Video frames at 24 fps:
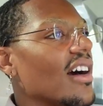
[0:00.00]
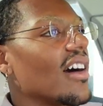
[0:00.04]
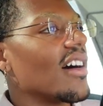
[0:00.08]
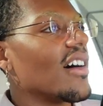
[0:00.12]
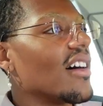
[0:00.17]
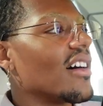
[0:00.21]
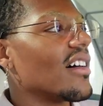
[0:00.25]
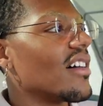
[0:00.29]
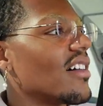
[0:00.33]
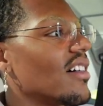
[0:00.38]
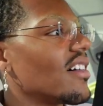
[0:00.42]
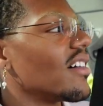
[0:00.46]

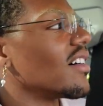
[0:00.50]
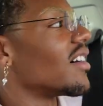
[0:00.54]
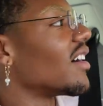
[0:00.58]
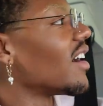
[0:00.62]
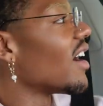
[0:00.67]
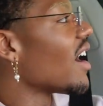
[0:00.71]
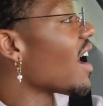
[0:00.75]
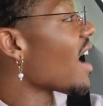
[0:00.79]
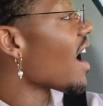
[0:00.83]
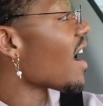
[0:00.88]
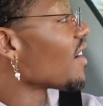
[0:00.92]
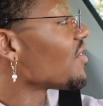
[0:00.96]

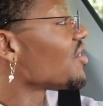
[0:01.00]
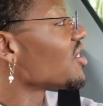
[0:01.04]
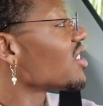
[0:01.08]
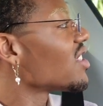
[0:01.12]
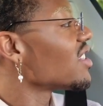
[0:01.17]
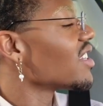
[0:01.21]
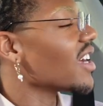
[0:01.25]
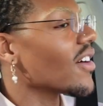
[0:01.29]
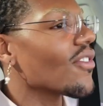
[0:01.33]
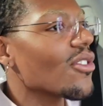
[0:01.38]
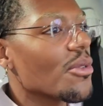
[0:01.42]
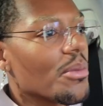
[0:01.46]
I've just
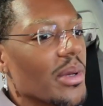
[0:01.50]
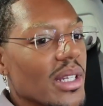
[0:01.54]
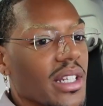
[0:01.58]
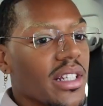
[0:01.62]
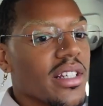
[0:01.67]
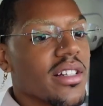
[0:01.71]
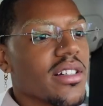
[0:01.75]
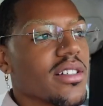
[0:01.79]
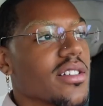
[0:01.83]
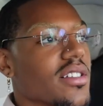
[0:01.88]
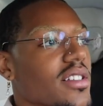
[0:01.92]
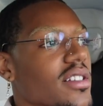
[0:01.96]
never been
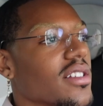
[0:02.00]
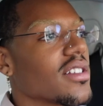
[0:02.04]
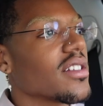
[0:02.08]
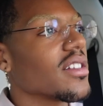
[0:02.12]
here.